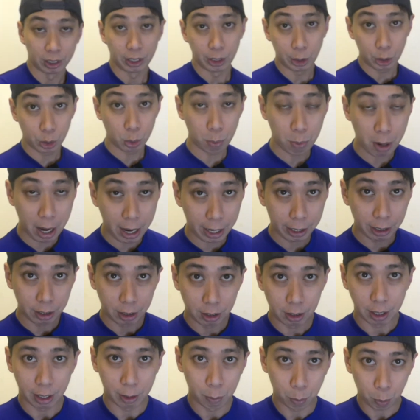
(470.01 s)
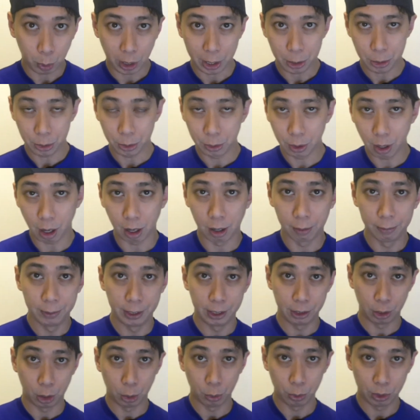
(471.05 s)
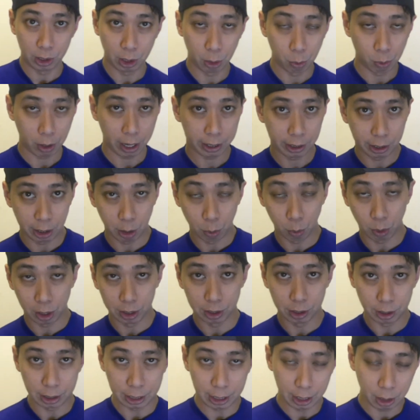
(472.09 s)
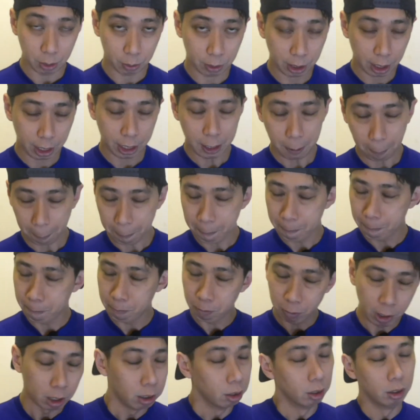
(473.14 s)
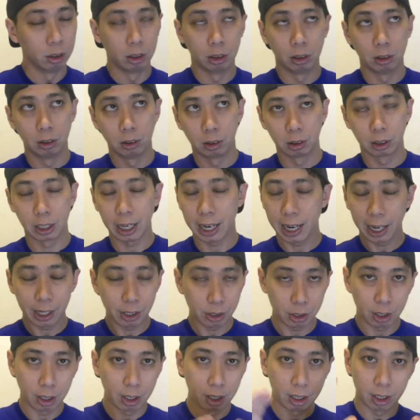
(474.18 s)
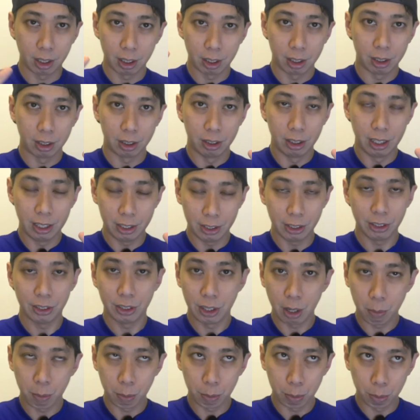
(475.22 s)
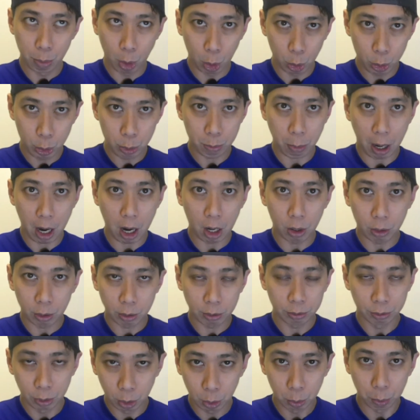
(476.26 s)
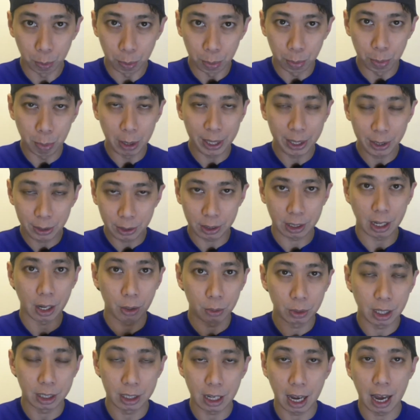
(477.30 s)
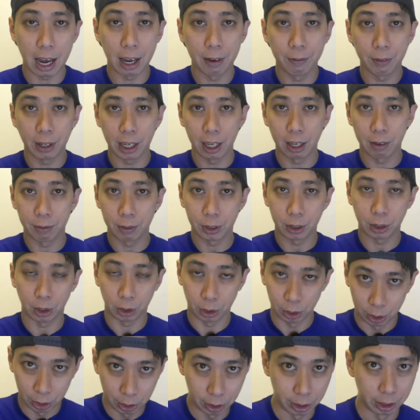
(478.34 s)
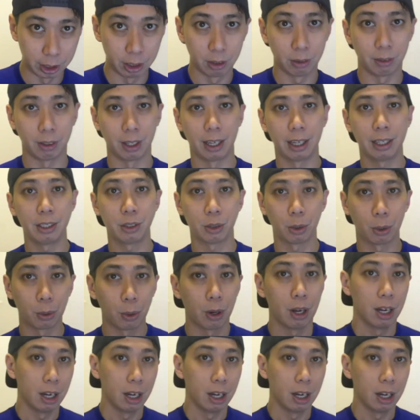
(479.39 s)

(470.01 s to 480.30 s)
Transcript: here's my impression of the Qcy T1C, okay? Guys, this is the most powerful bass sound that I've ever heard, okay? So,